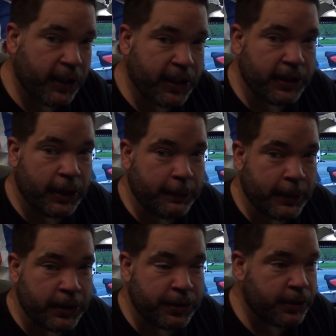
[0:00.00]
had a
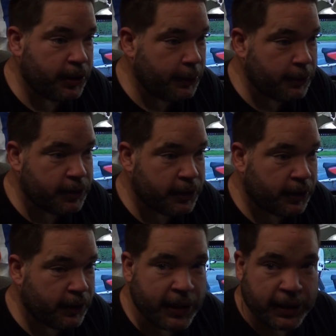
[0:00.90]
Baotian and he wanted
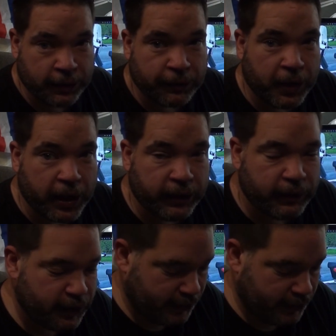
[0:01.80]
that didn't run.